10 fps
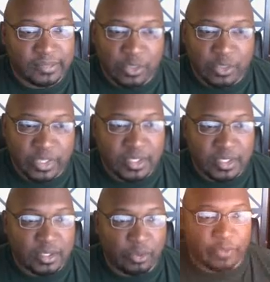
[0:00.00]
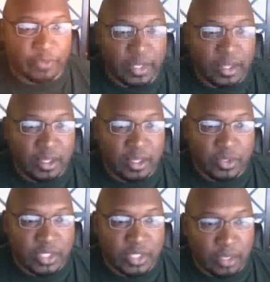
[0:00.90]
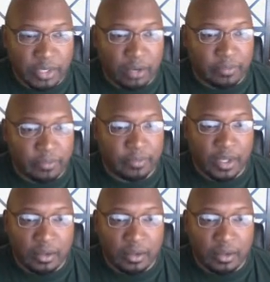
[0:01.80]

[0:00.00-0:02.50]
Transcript: That's what he told the fella. He just told him, you know,